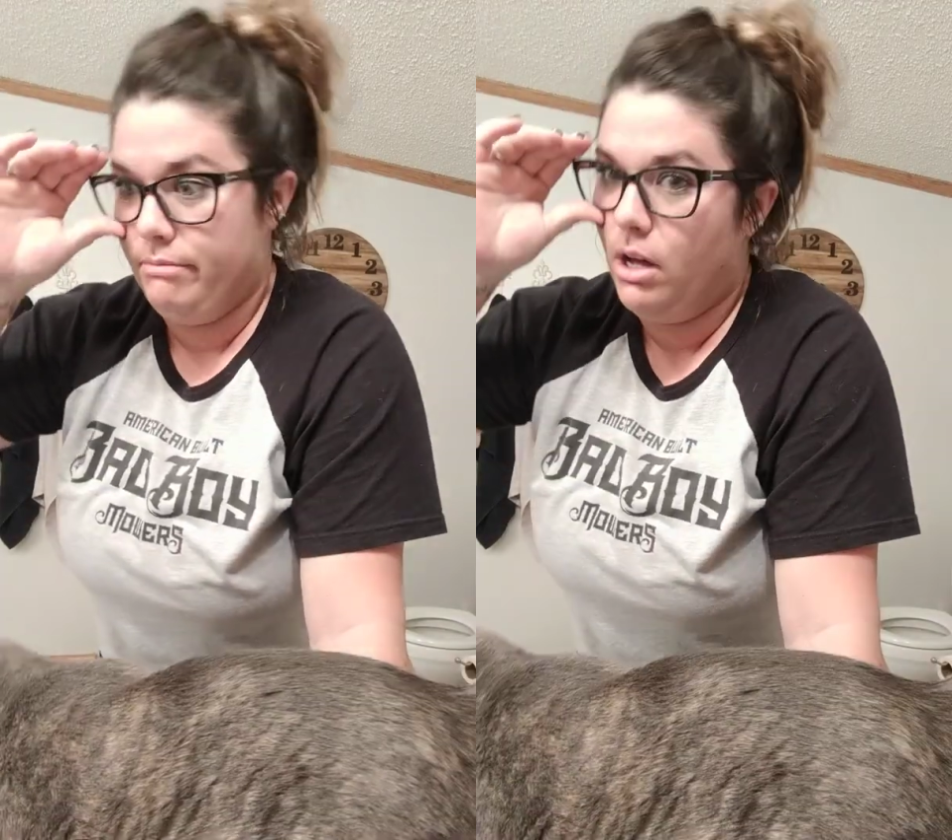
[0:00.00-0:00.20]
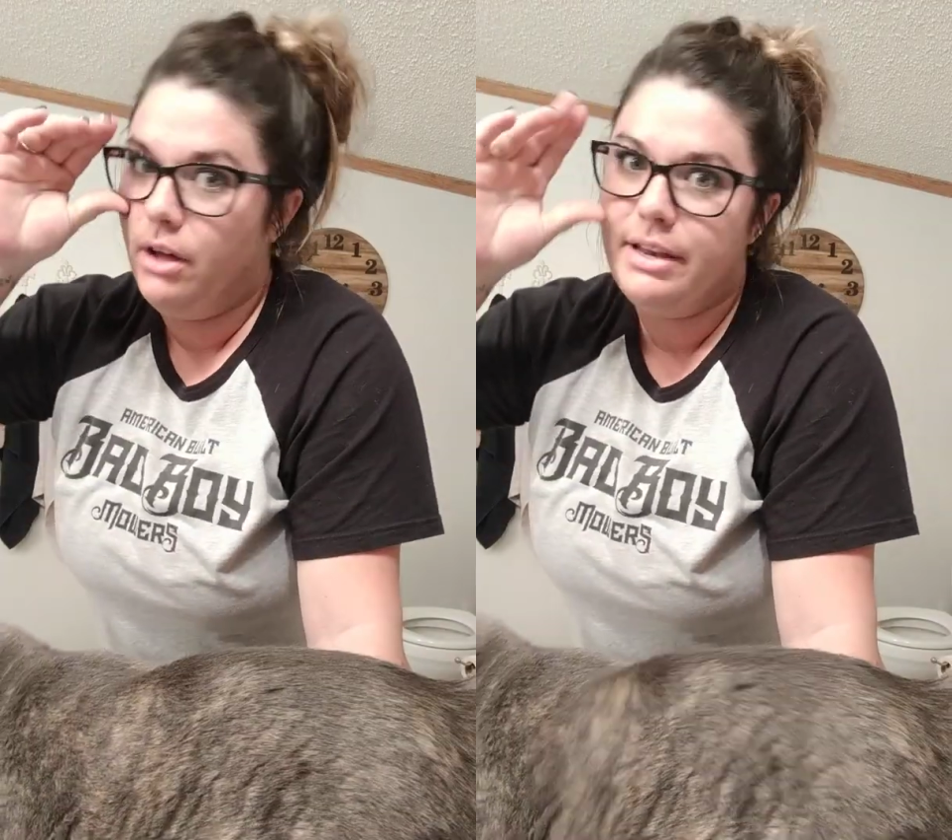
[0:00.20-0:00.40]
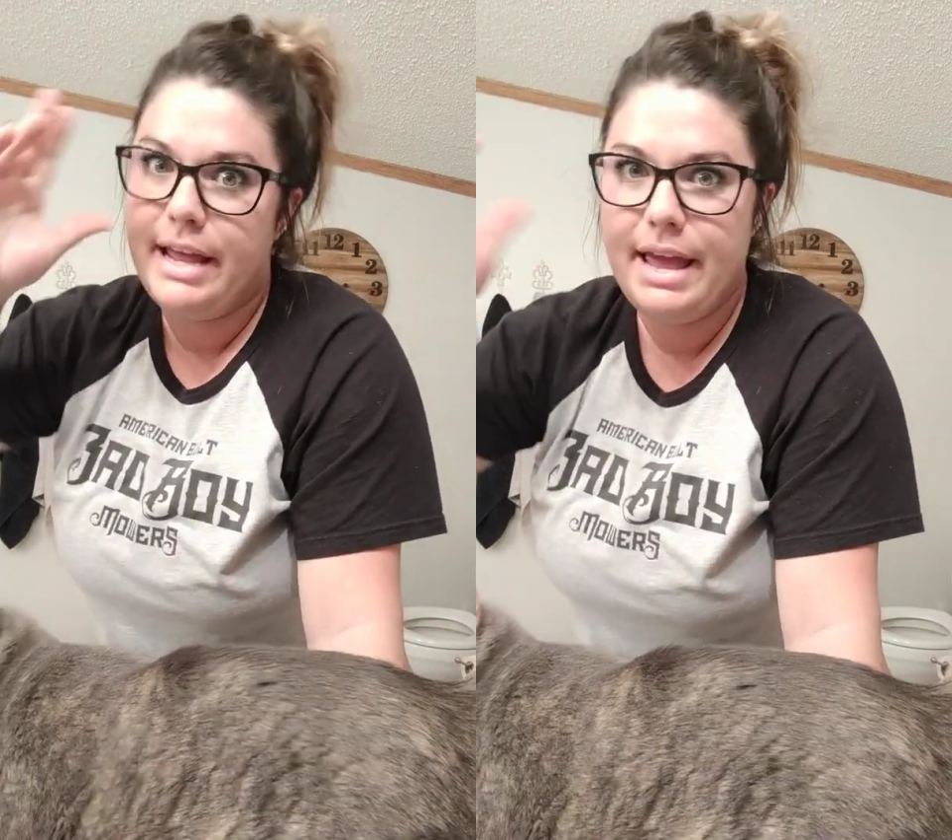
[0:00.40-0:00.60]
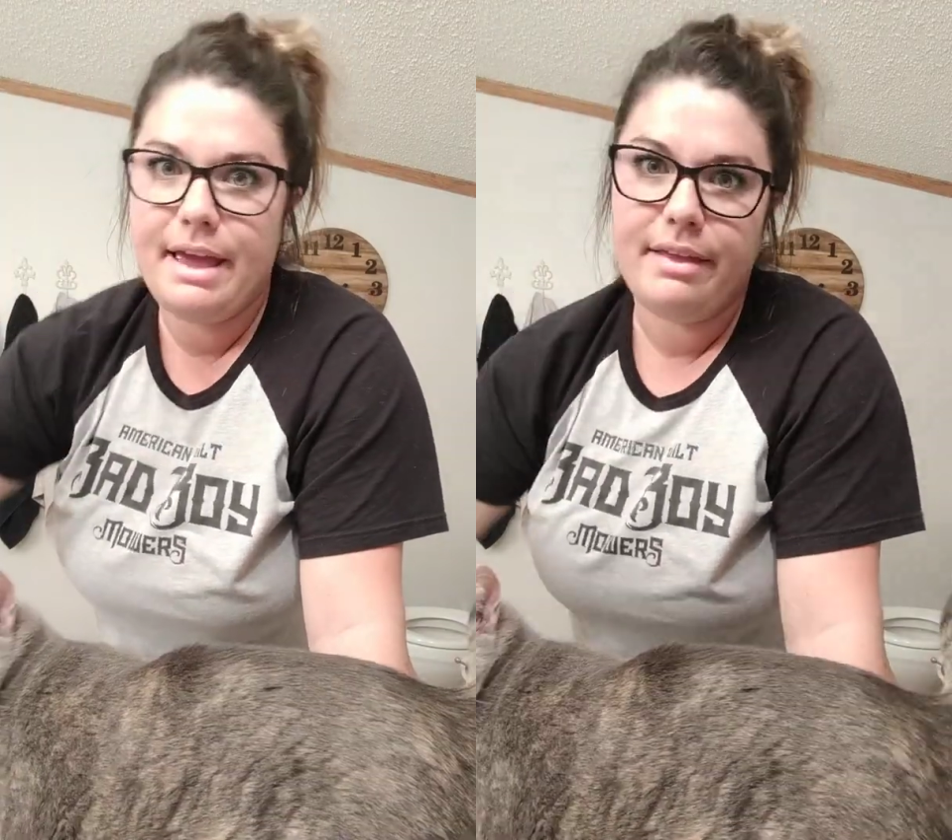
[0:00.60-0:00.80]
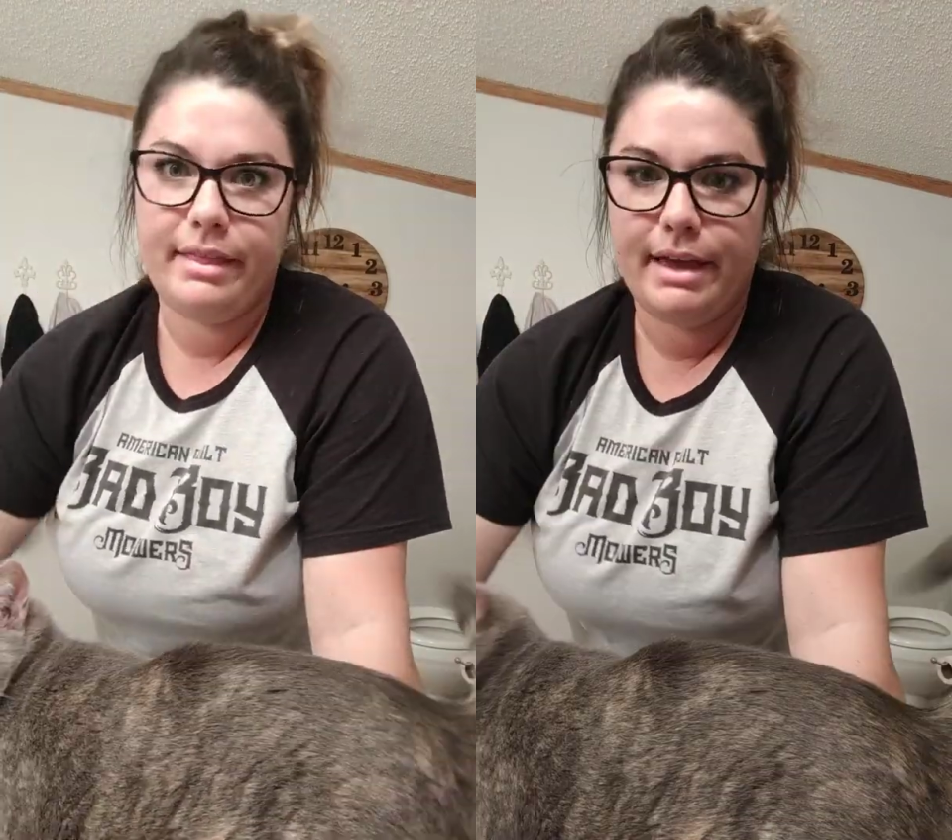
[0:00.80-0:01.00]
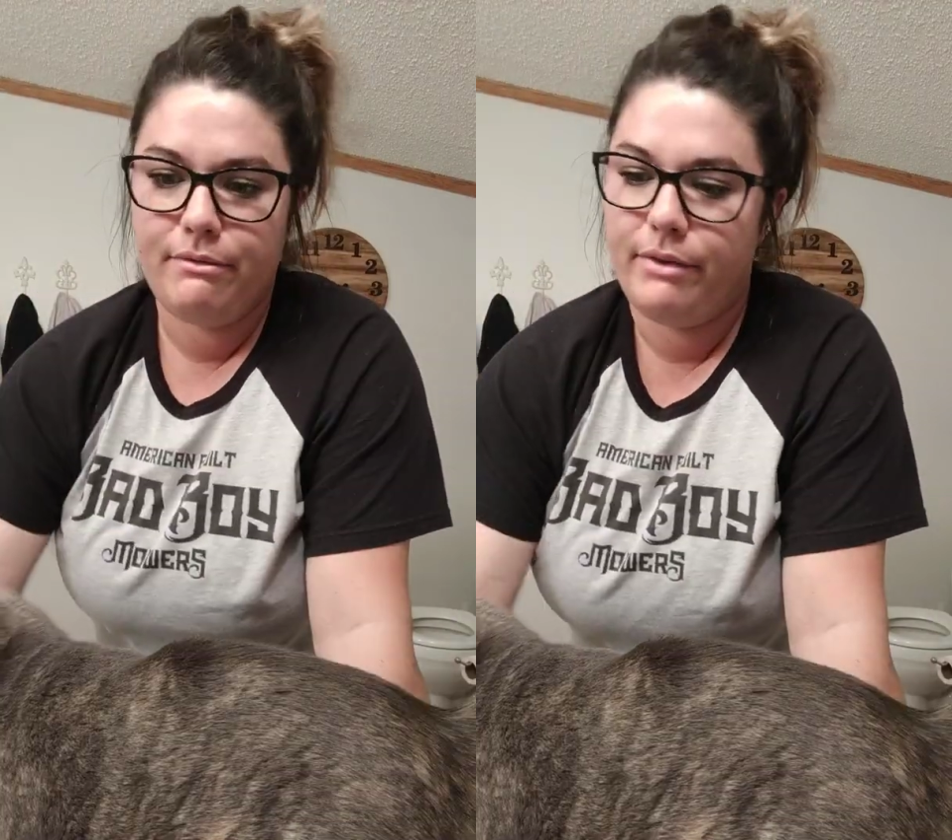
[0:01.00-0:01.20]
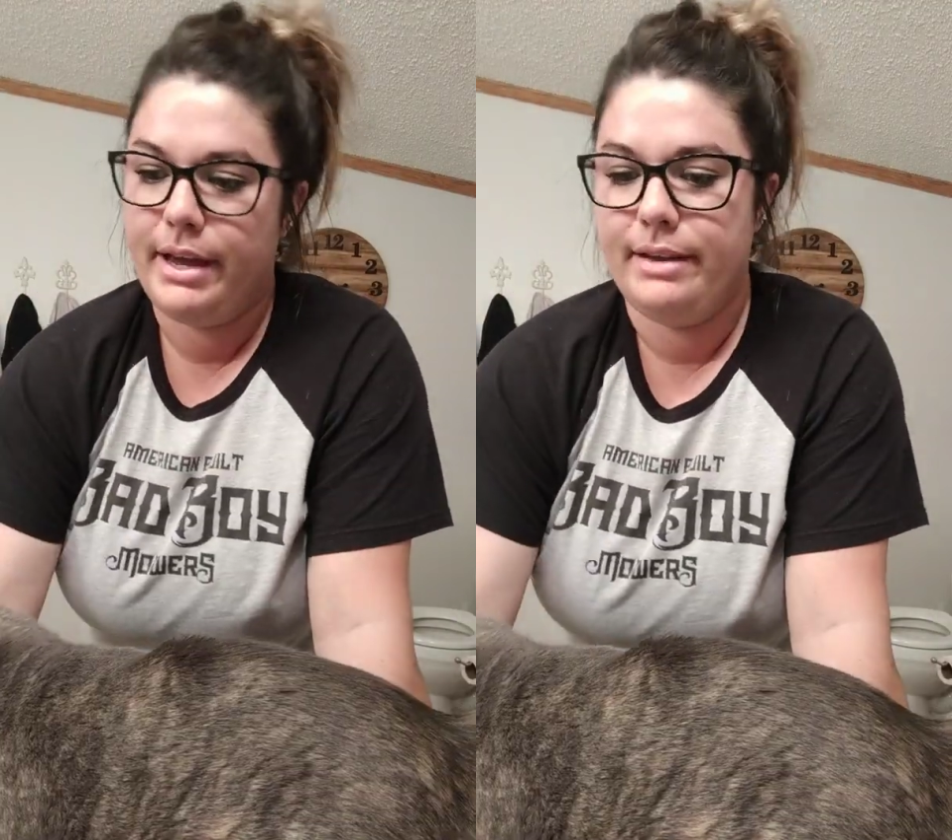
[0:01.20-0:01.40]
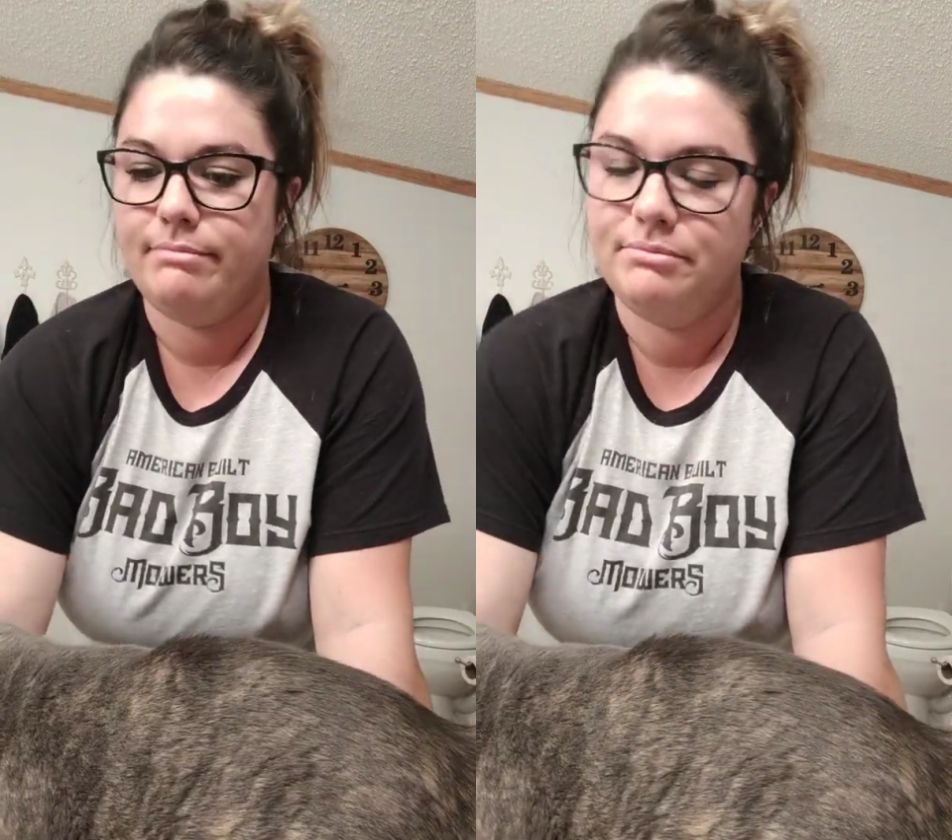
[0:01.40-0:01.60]
on day like
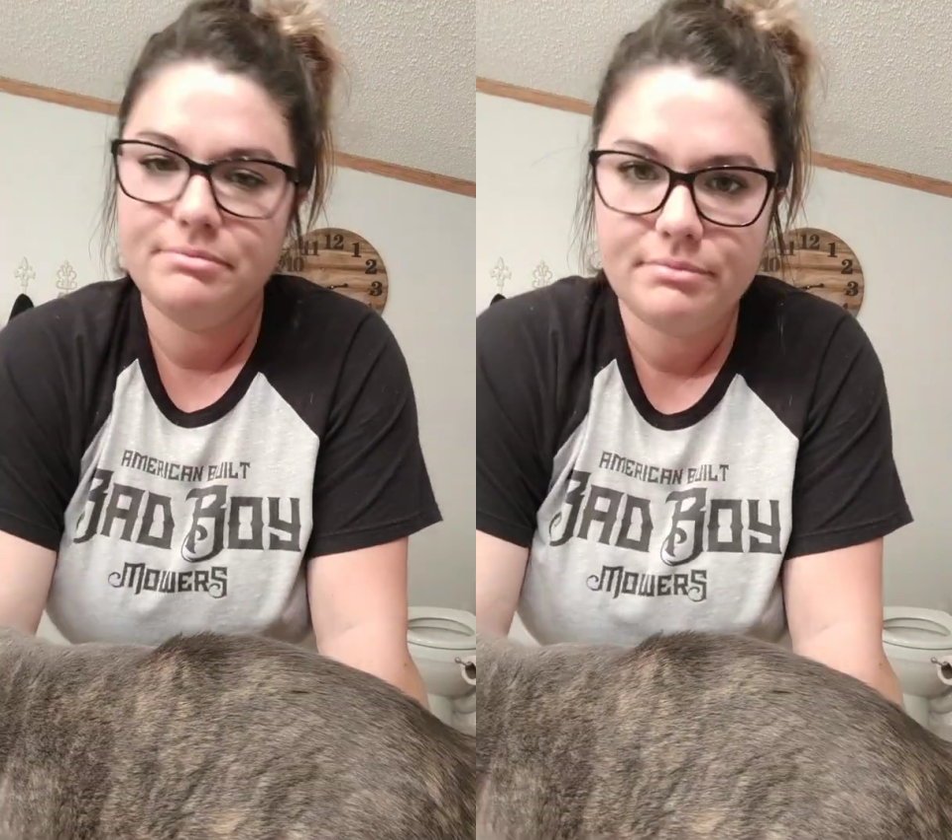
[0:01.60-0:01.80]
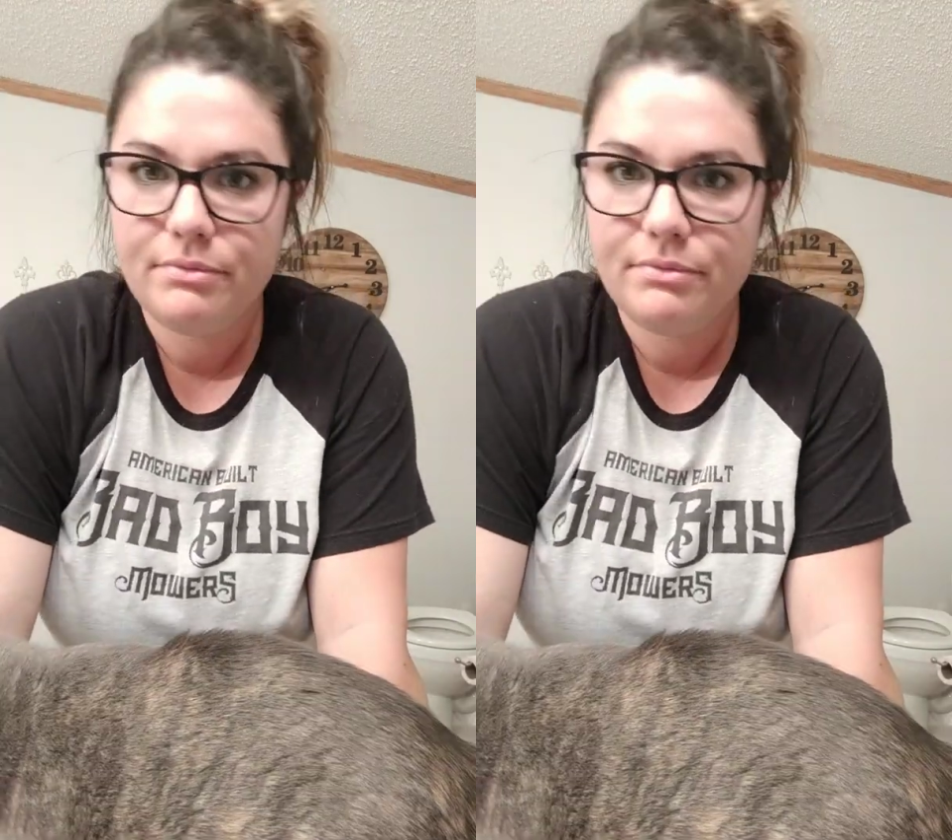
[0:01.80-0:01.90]
freaking